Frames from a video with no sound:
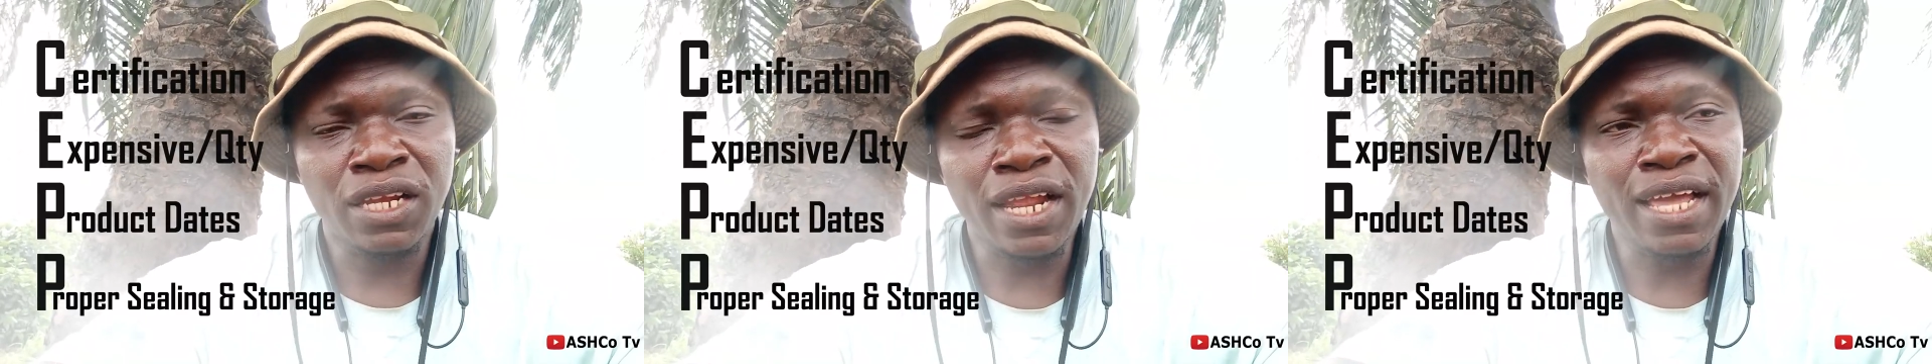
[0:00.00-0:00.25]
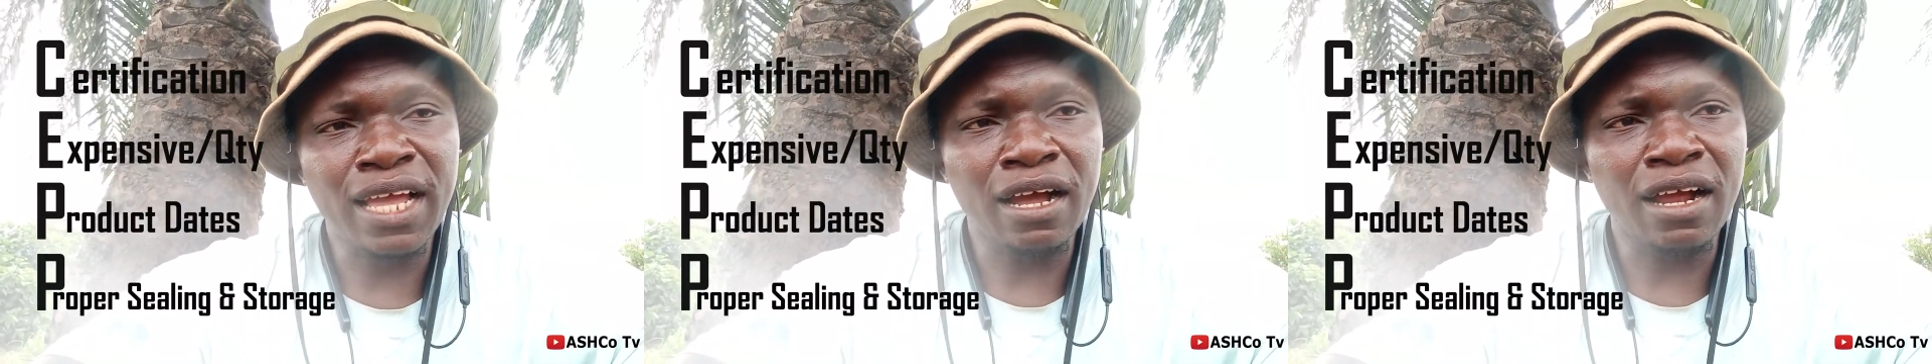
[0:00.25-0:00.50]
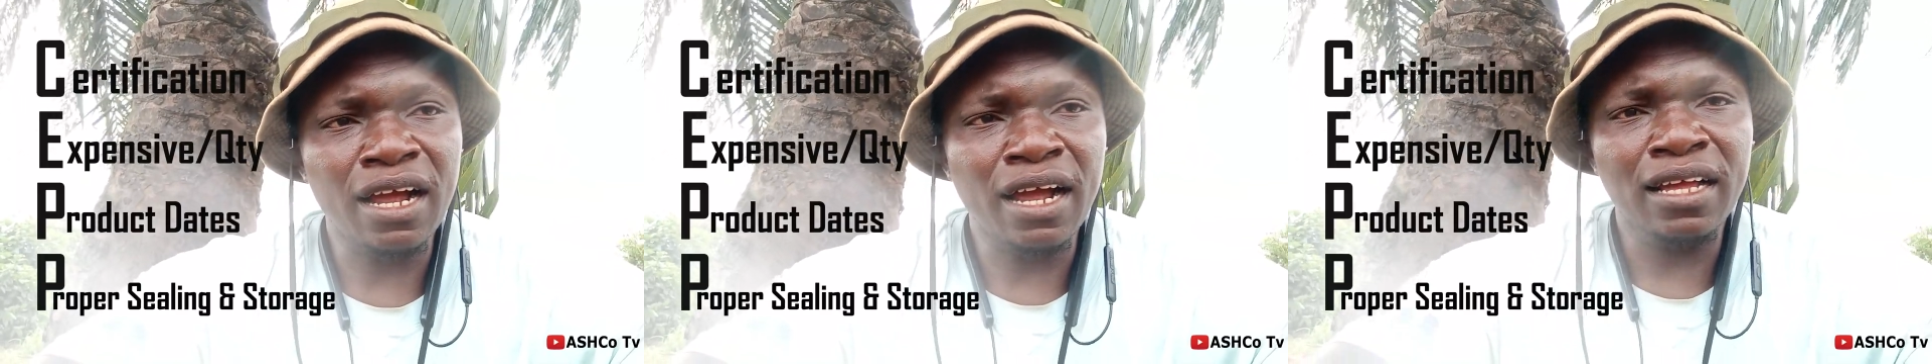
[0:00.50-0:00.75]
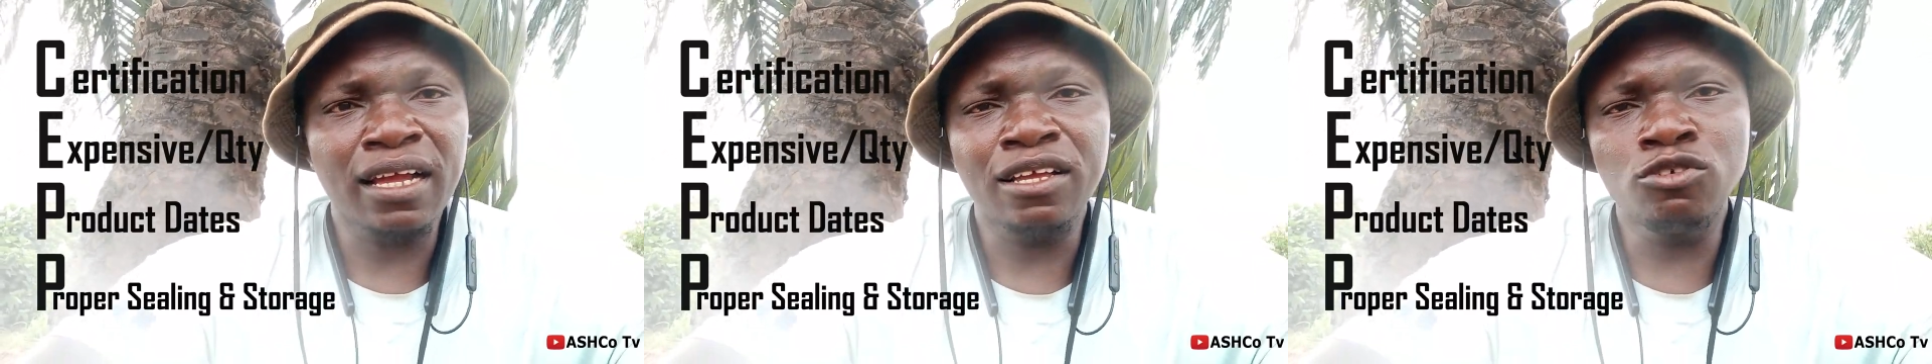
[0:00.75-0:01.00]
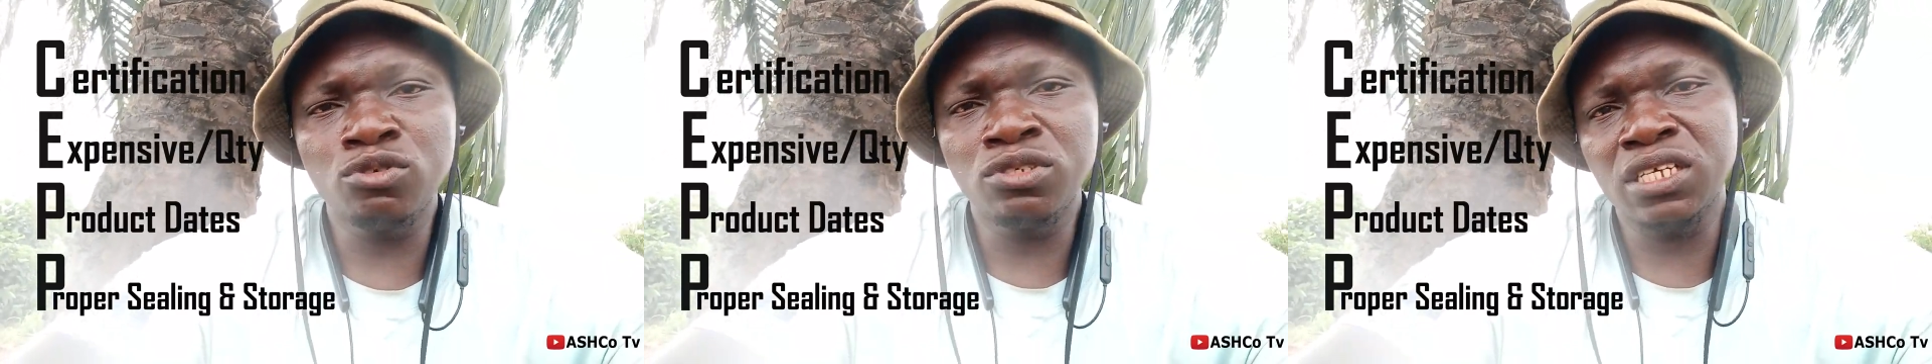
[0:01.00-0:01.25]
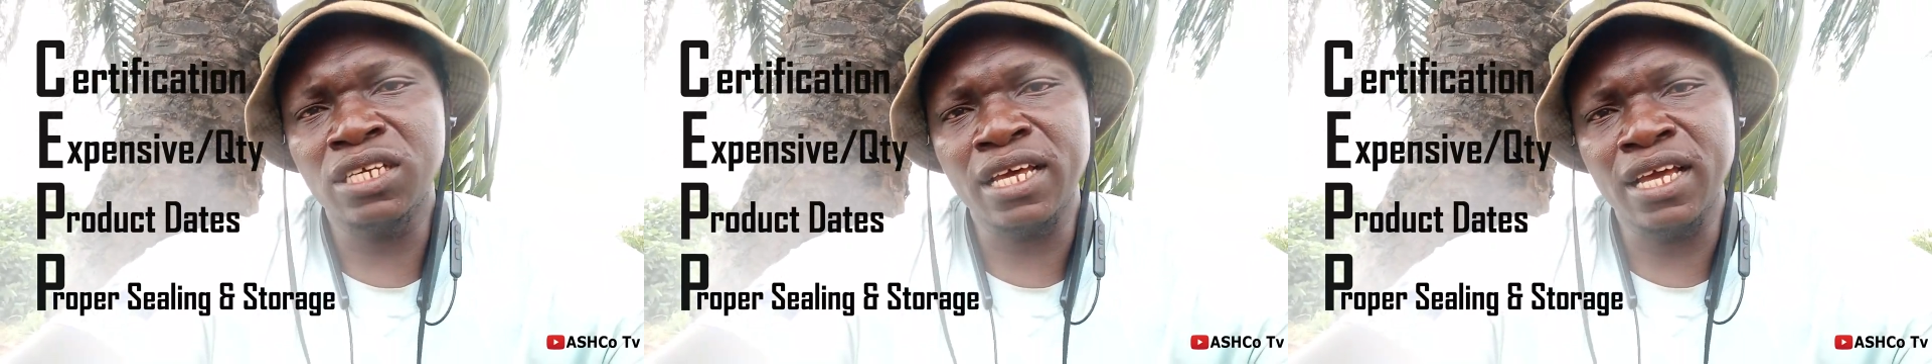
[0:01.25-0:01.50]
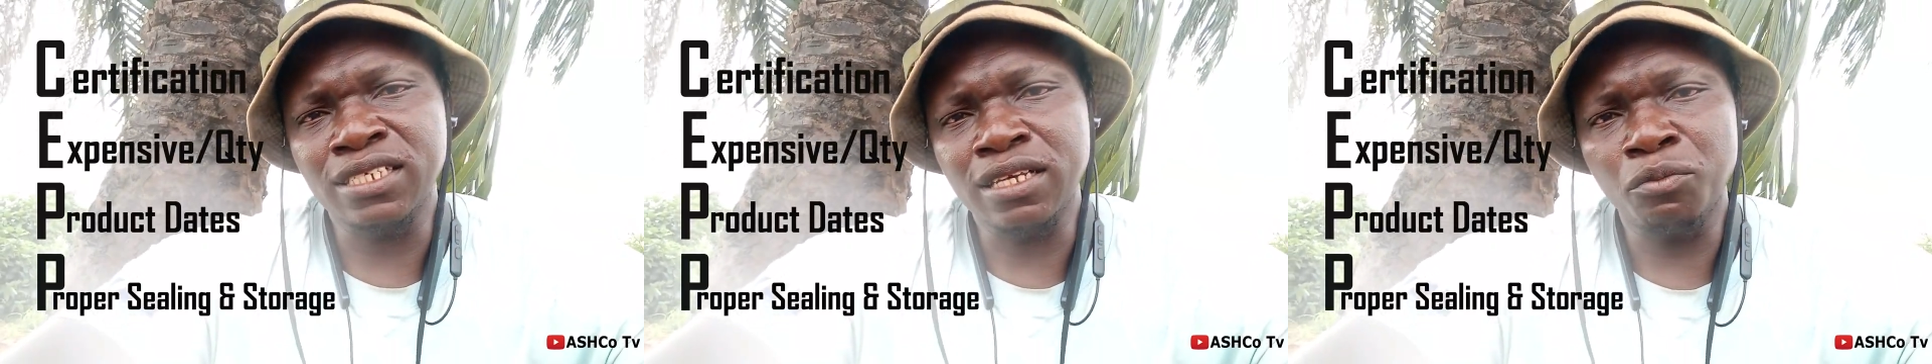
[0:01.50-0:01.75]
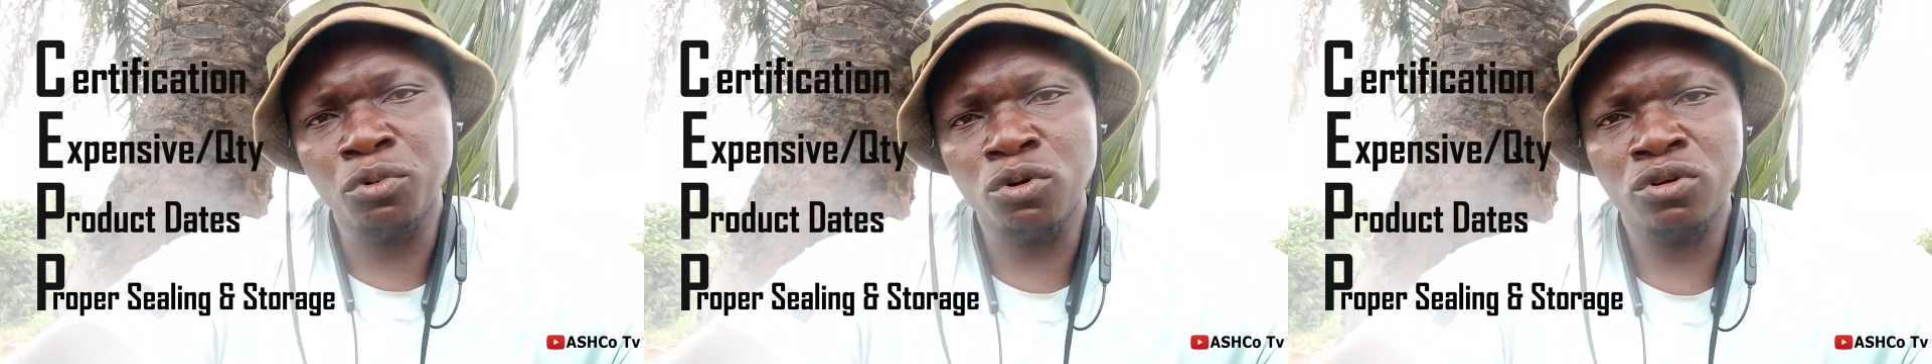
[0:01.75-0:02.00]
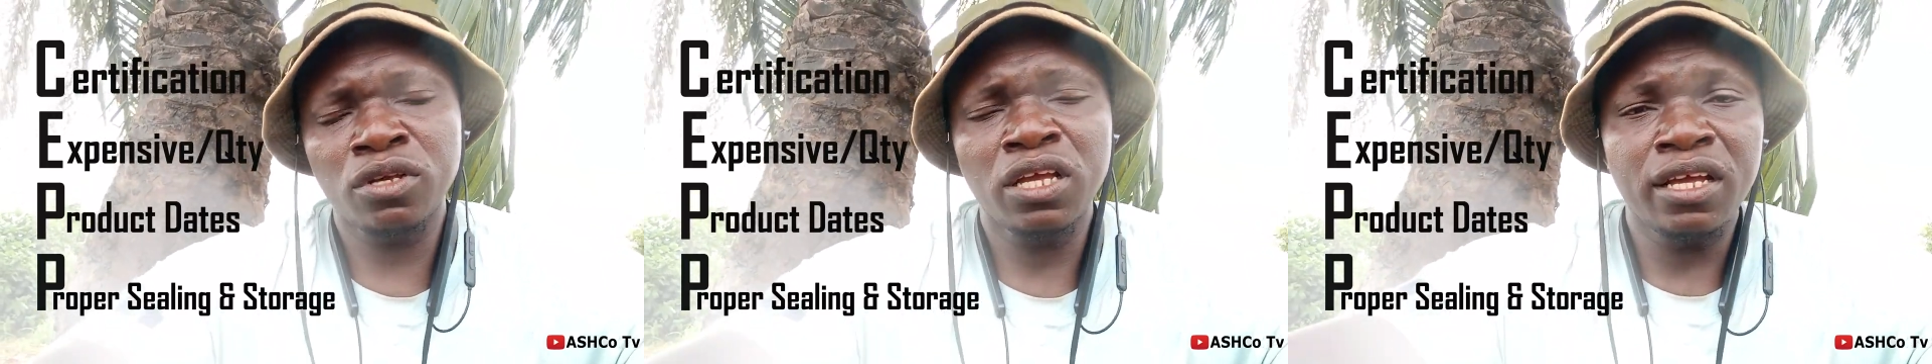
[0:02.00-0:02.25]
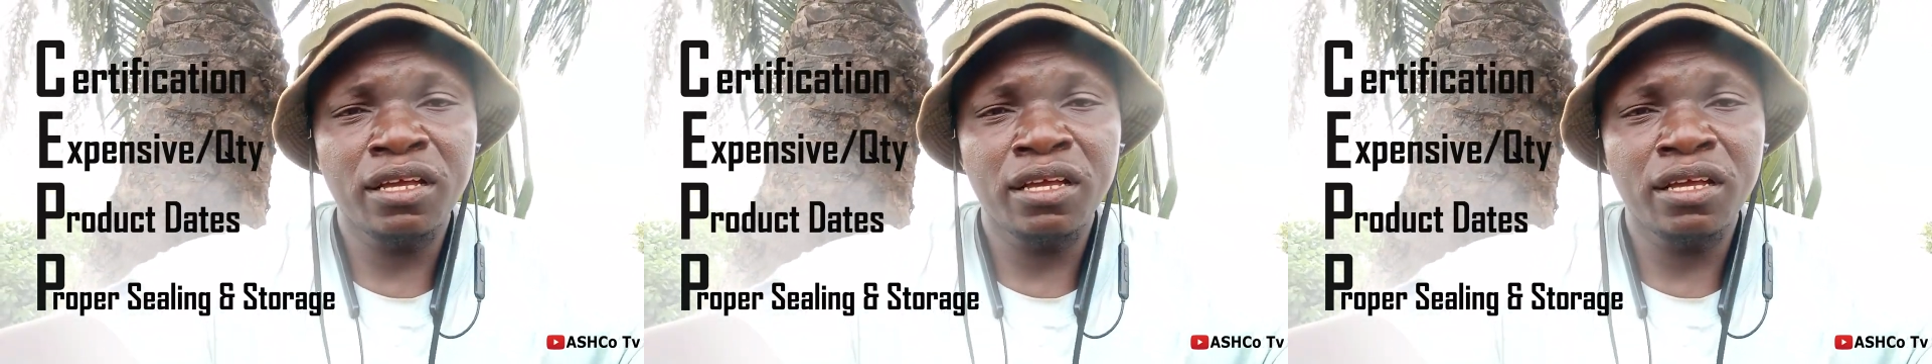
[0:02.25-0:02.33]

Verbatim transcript: like I, I, used in the example,